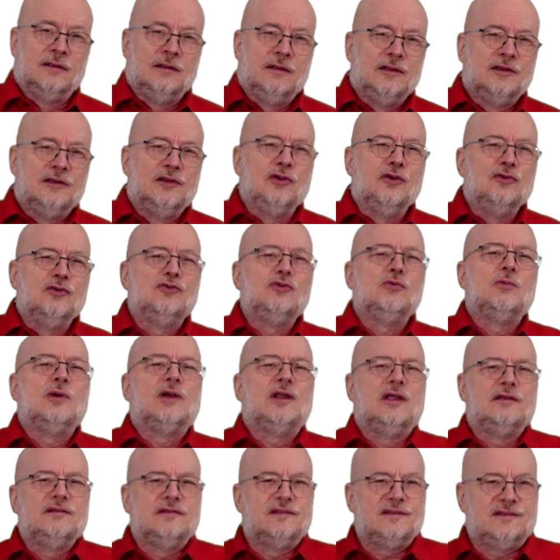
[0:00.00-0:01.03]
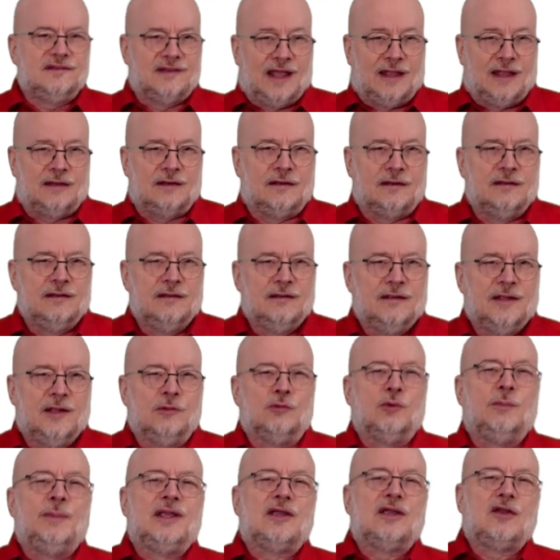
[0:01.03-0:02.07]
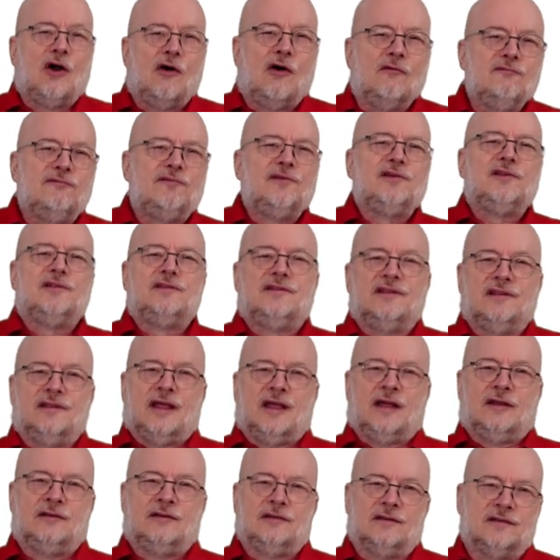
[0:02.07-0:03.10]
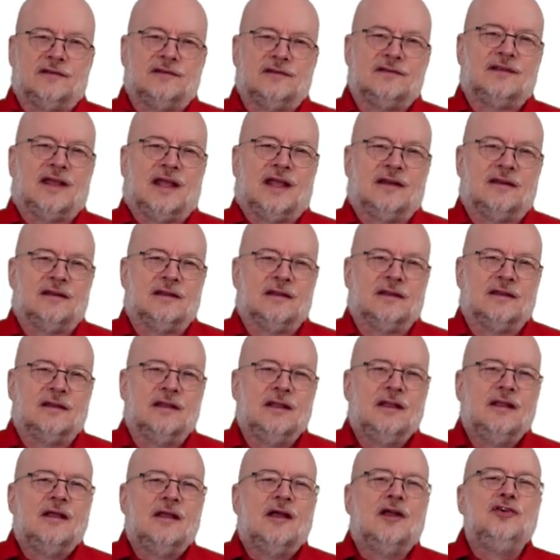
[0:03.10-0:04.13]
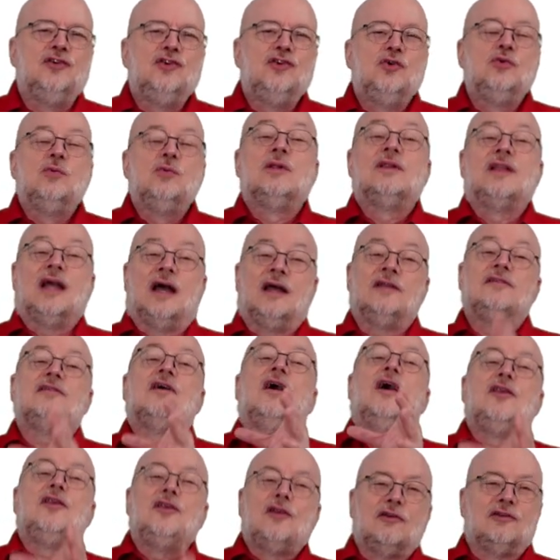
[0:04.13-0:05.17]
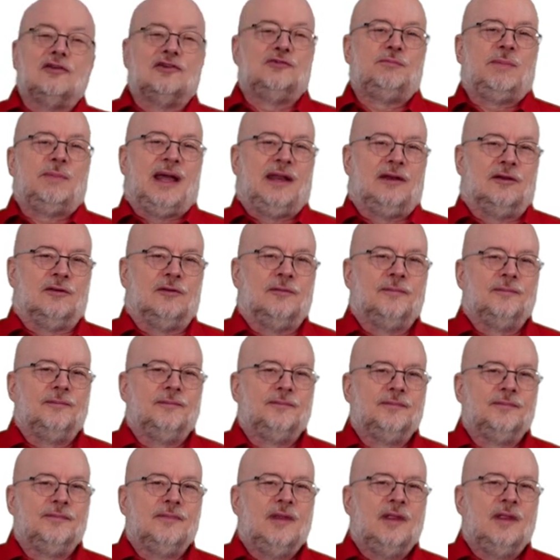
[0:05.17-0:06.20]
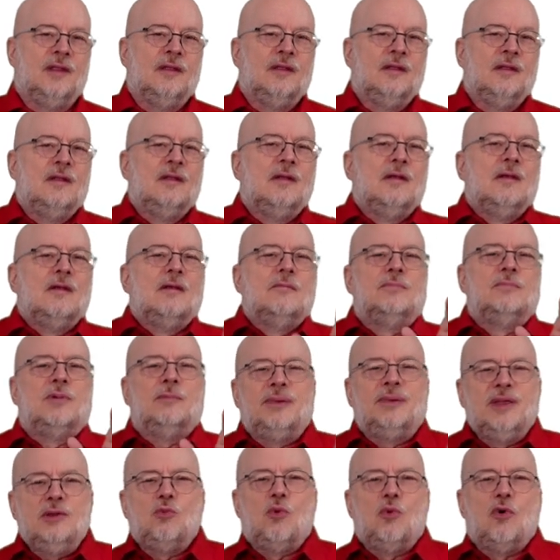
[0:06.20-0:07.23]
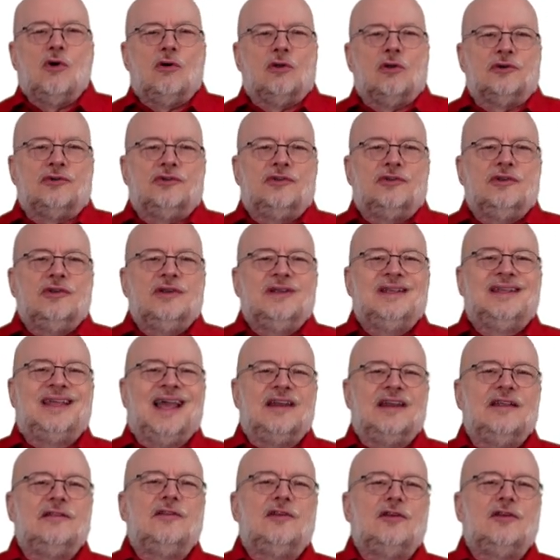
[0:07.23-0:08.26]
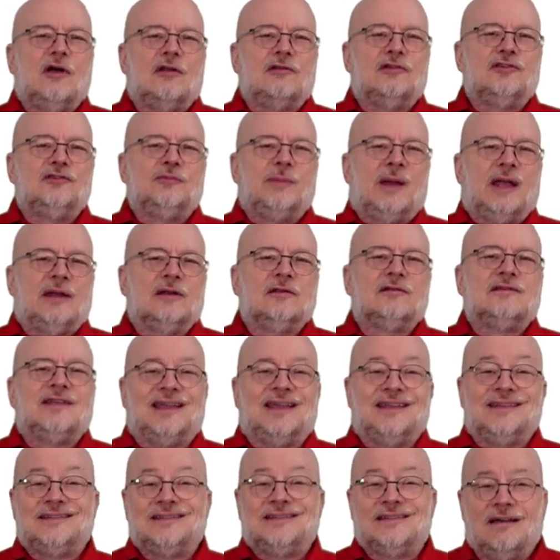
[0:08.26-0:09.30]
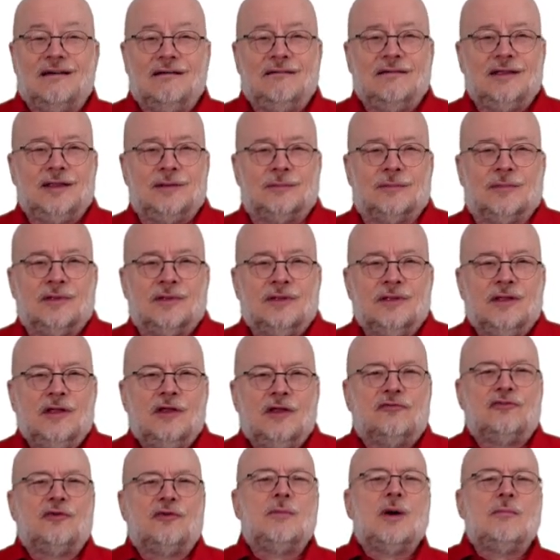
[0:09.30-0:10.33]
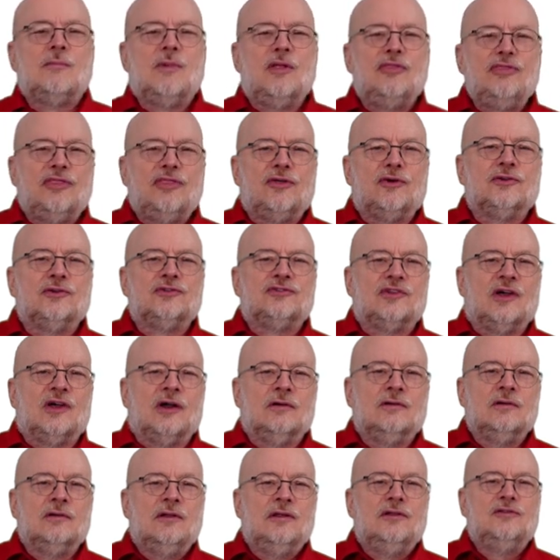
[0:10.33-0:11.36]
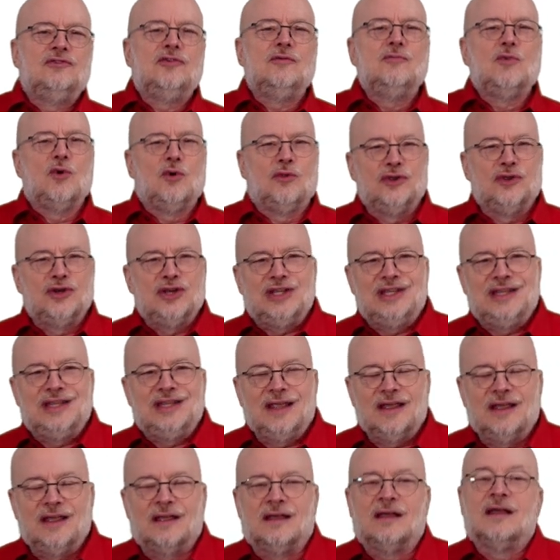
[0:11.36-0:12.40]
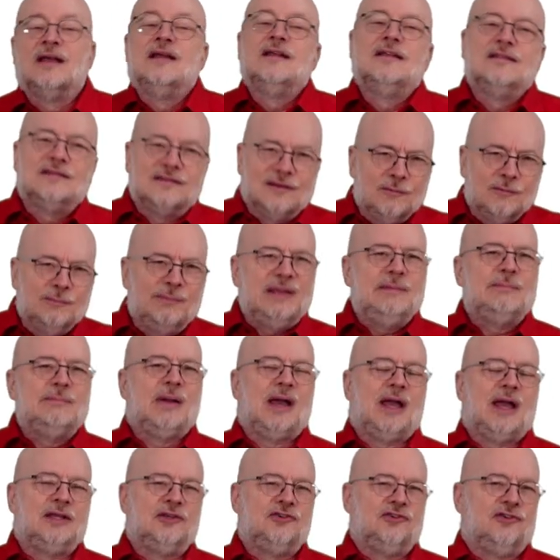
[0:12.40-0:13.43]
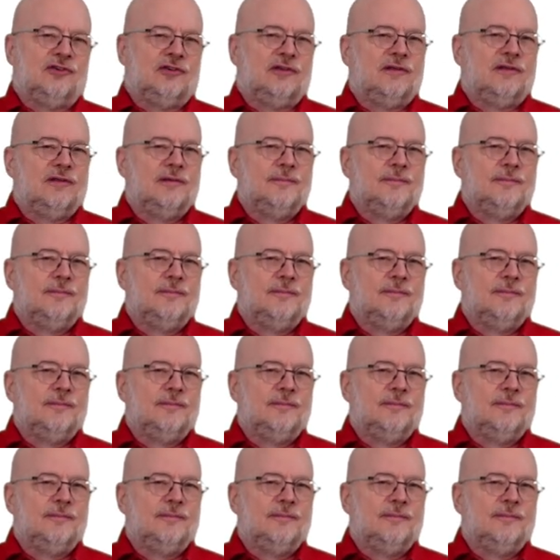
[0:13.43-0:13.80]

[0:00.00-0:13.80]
Google will understand, it will be confident in that understanding, and you will get a knowledge panel. But be warned, getting the knowledge panel takes time, from a month or so to more than a year, so be patient.